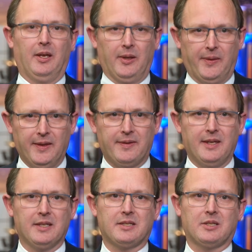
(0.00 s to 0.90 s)
This
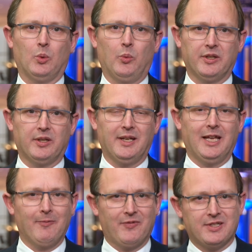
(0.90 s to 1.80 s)
is what I
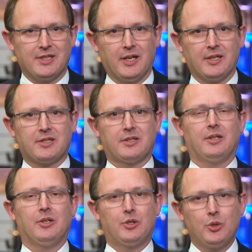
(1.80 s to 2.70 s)
emphasized
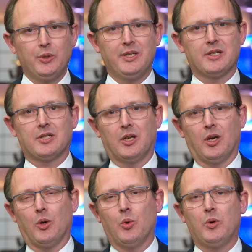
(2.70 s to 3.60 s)
2 years
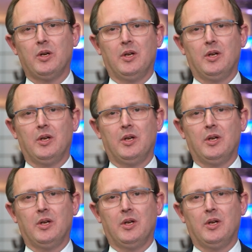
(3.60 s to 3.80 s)
ago